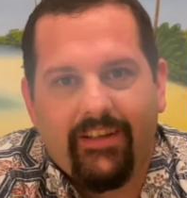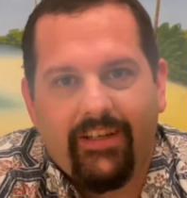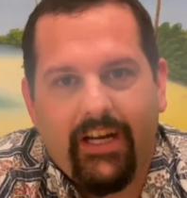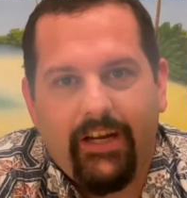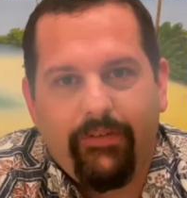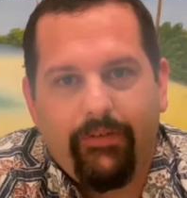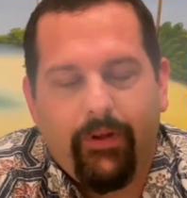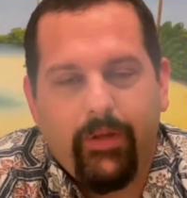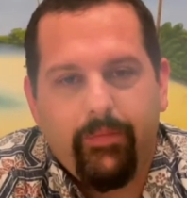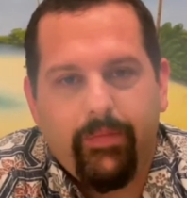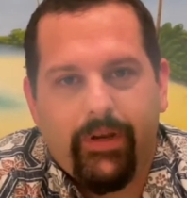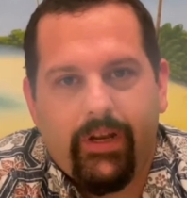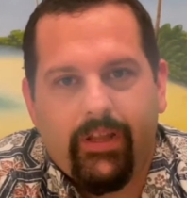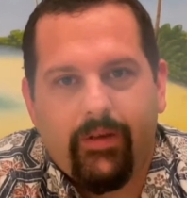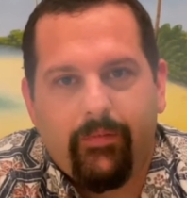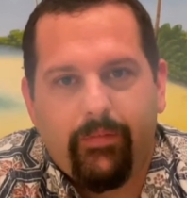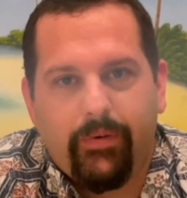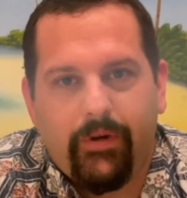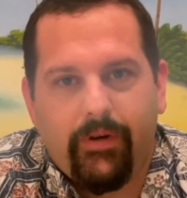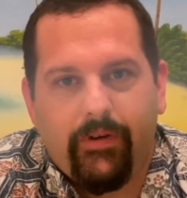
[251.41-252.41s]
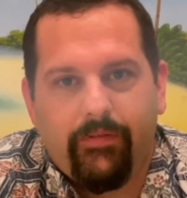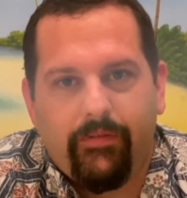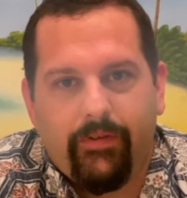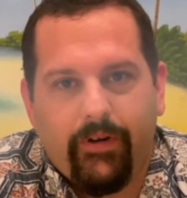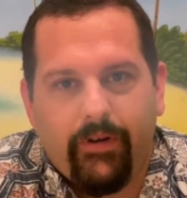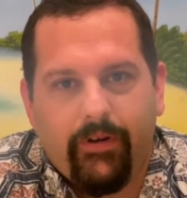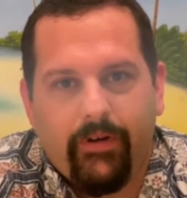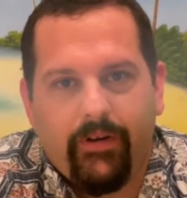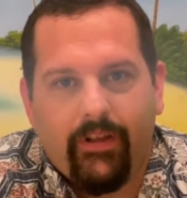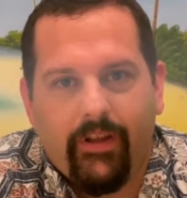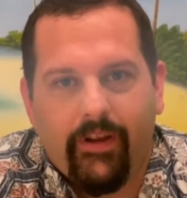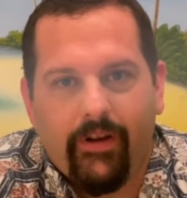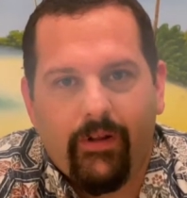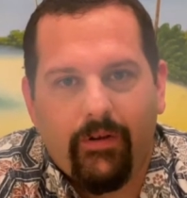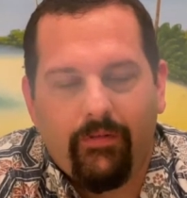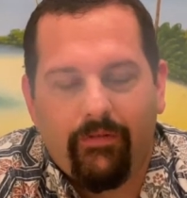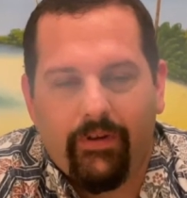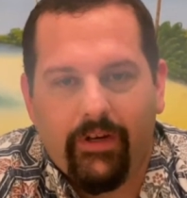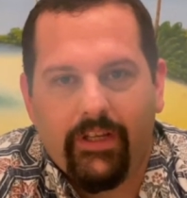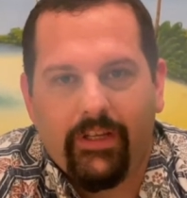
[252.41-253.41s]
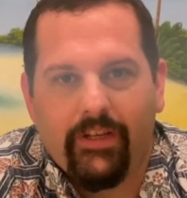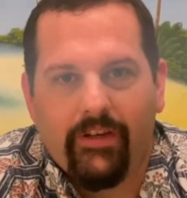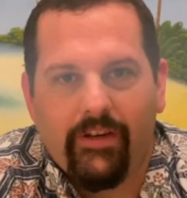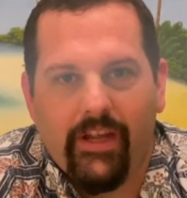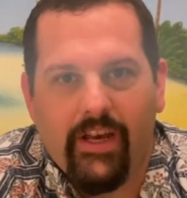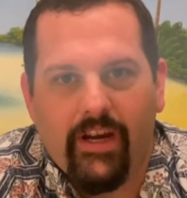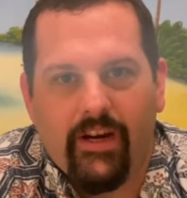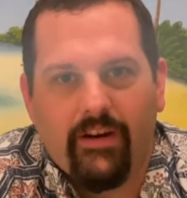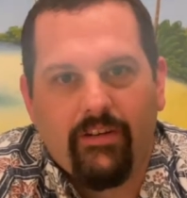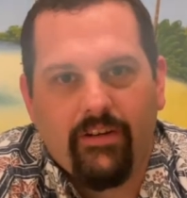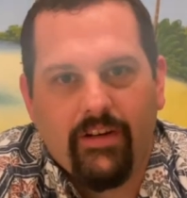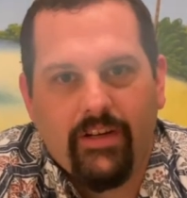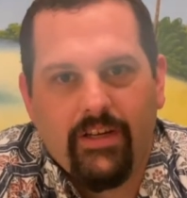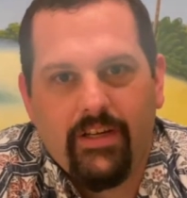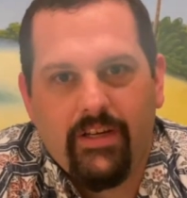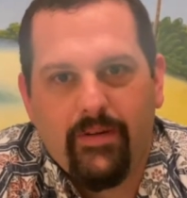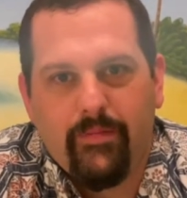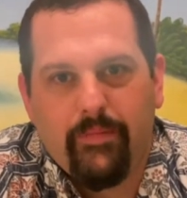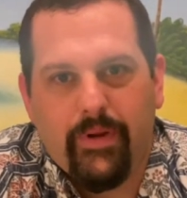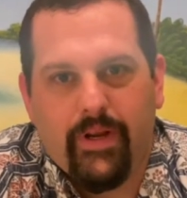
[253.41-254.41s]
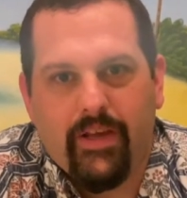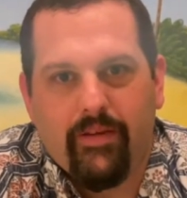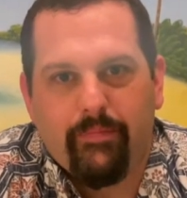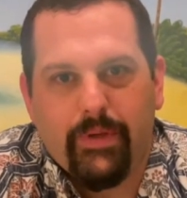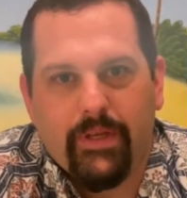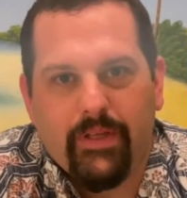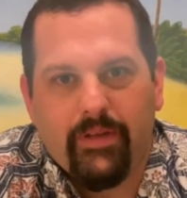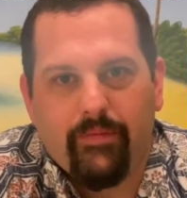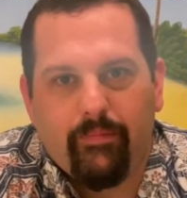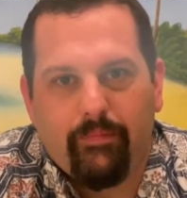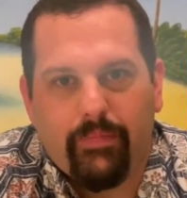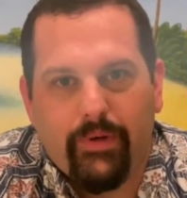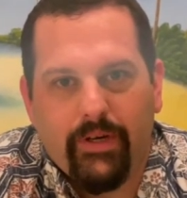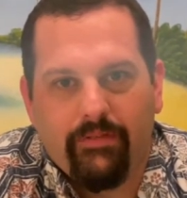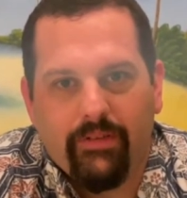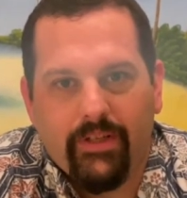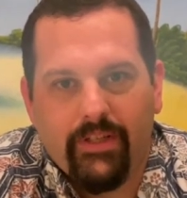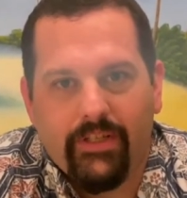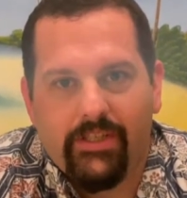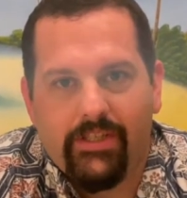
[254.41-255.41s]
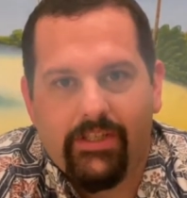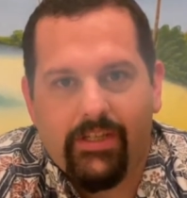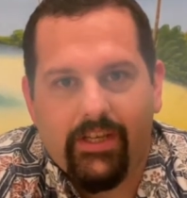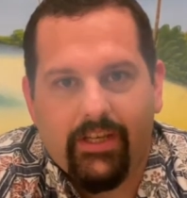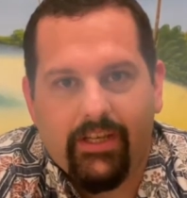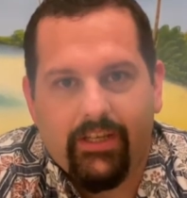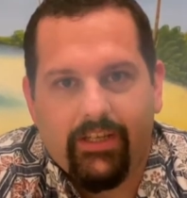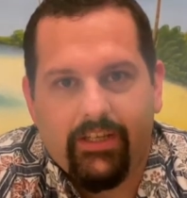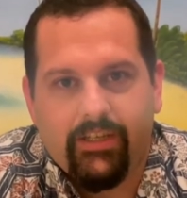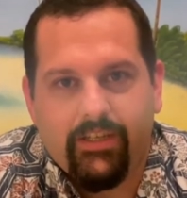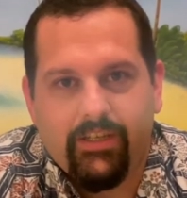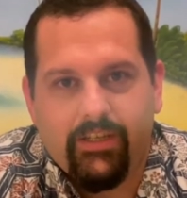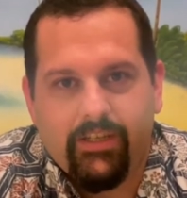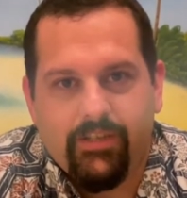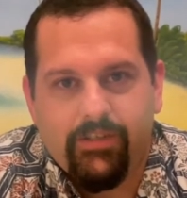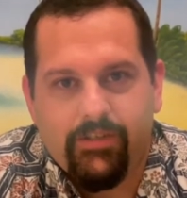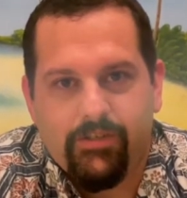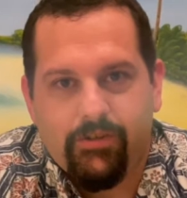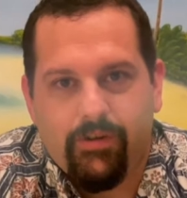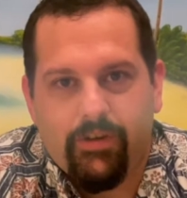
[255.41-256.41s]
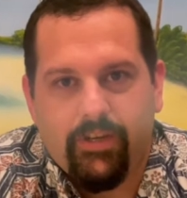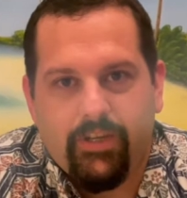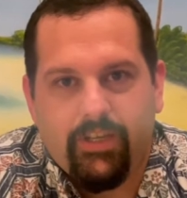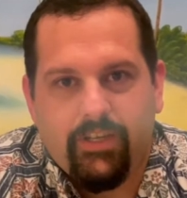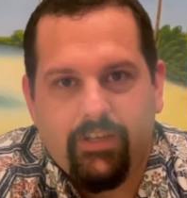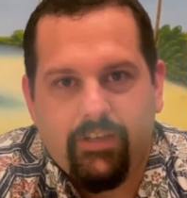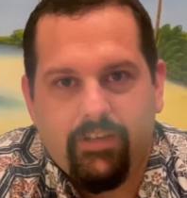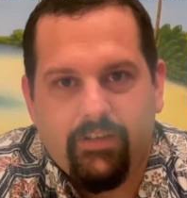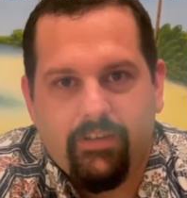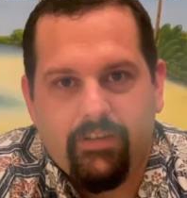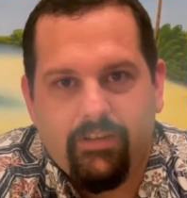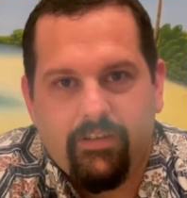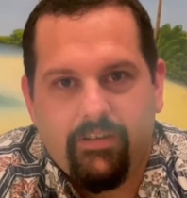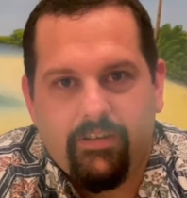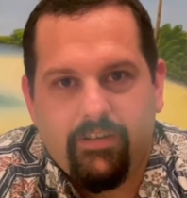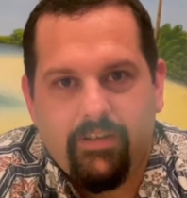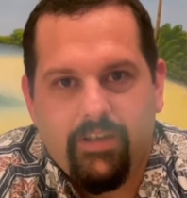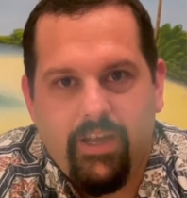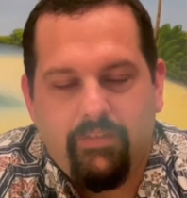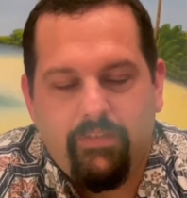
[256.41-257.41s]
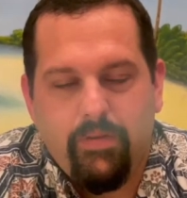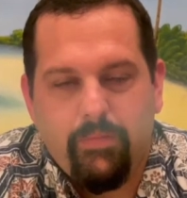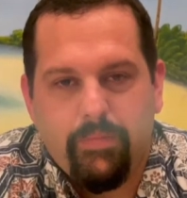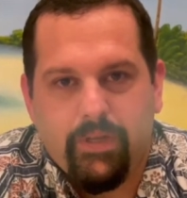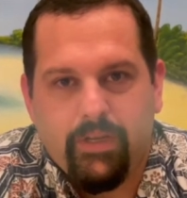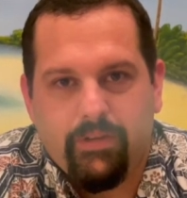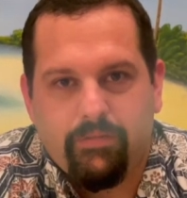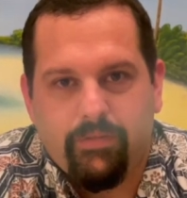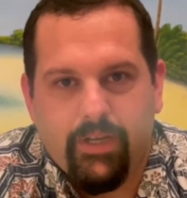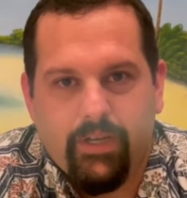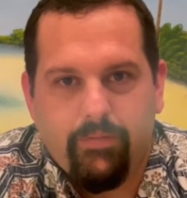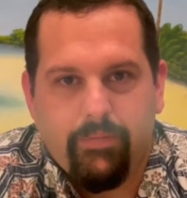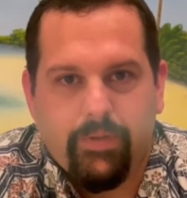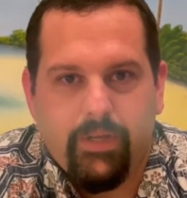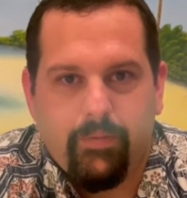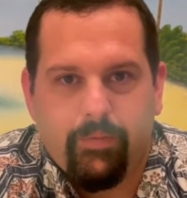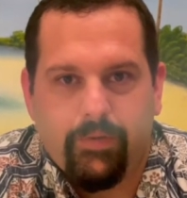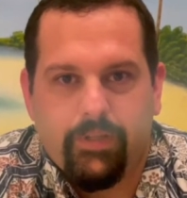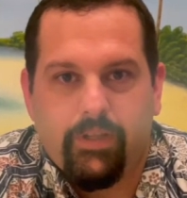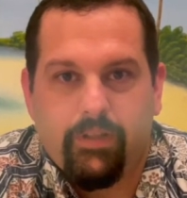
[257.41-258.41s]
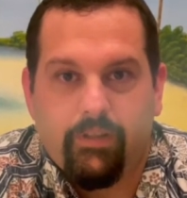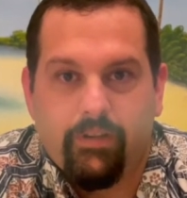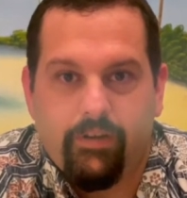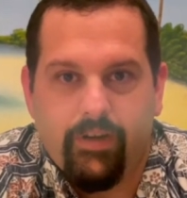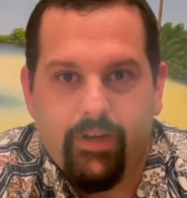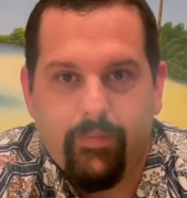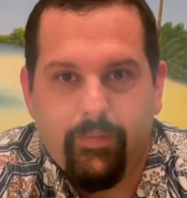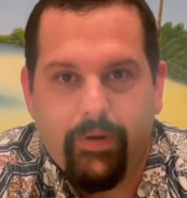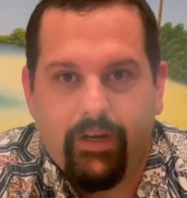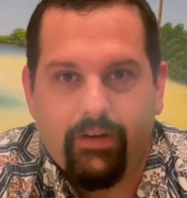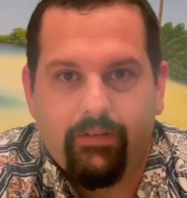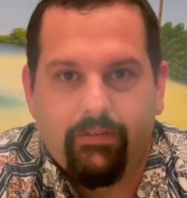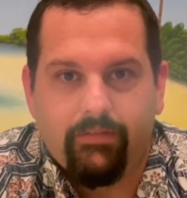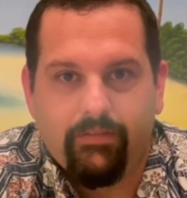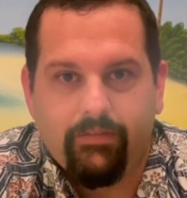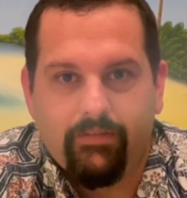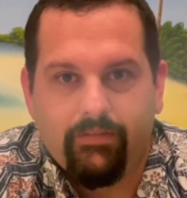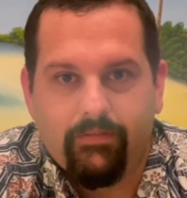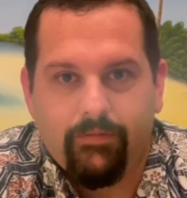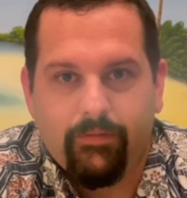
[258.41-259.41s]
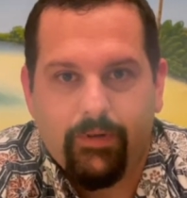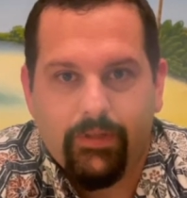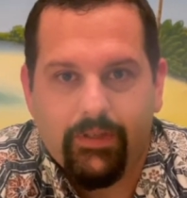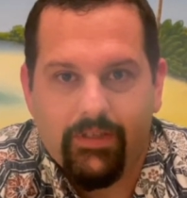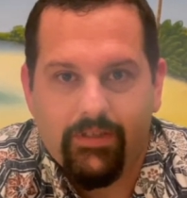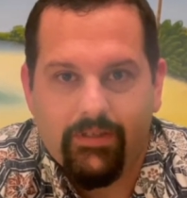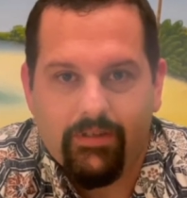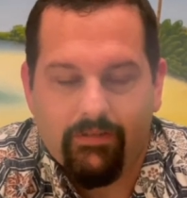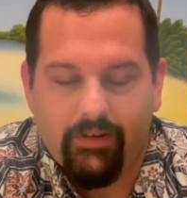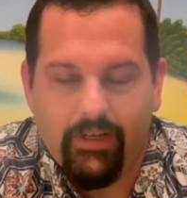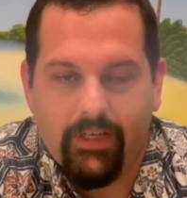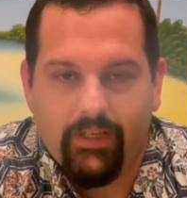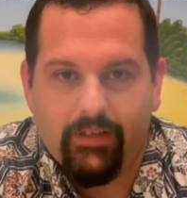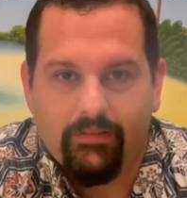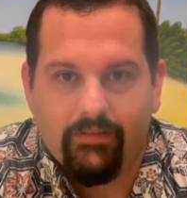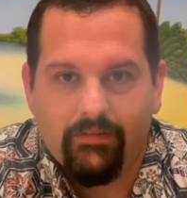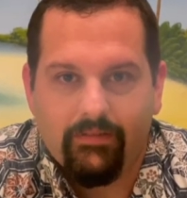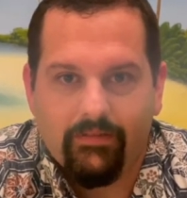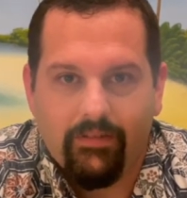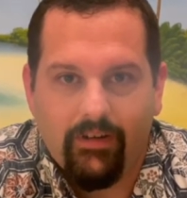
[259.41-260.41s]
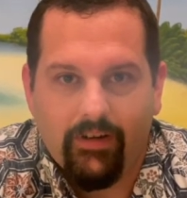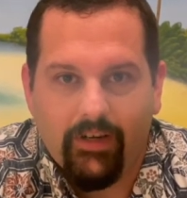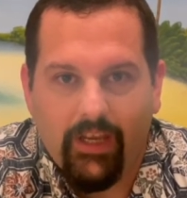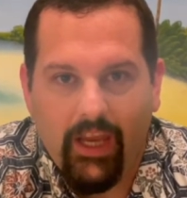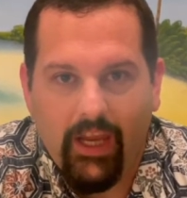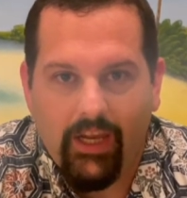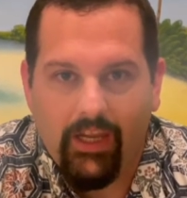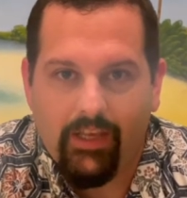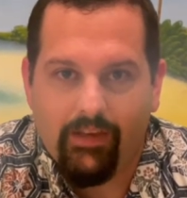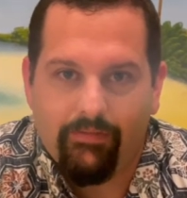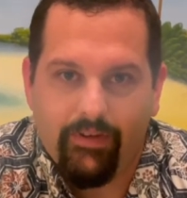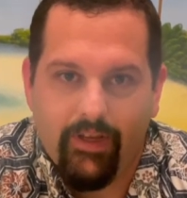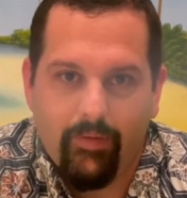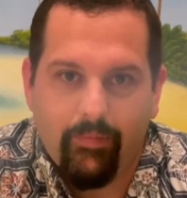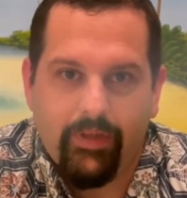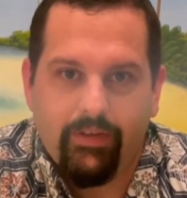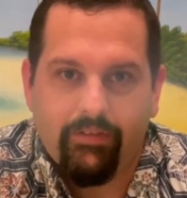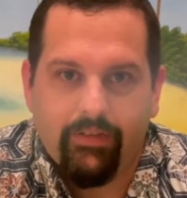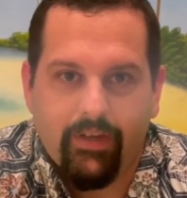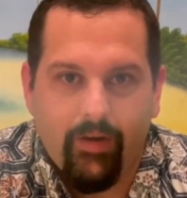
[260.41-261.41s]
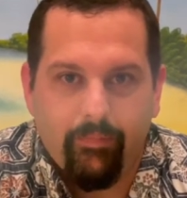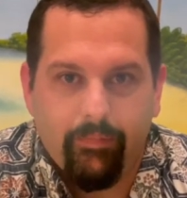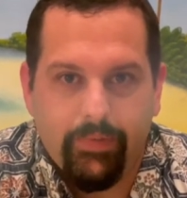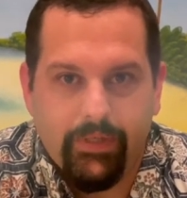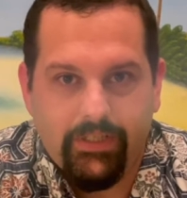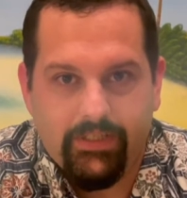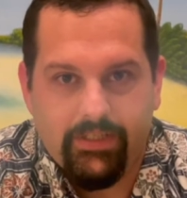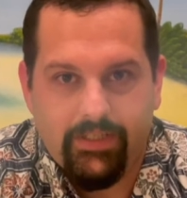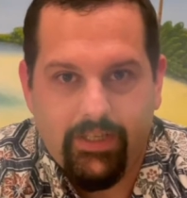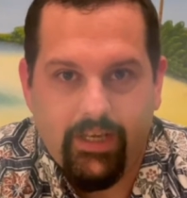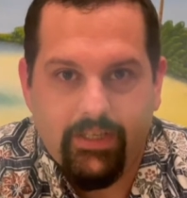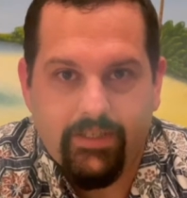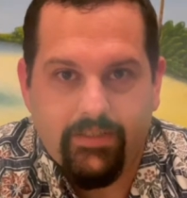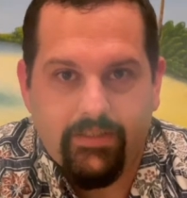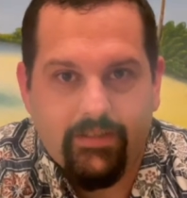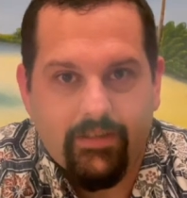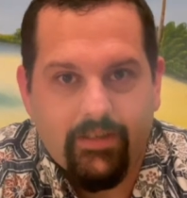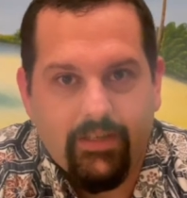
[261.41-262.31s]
I've only been on the board for a little over a year now, but I've been privileged and enjoyed every bit of what I've been able to learn about what this great Arcadia Family of Companies does.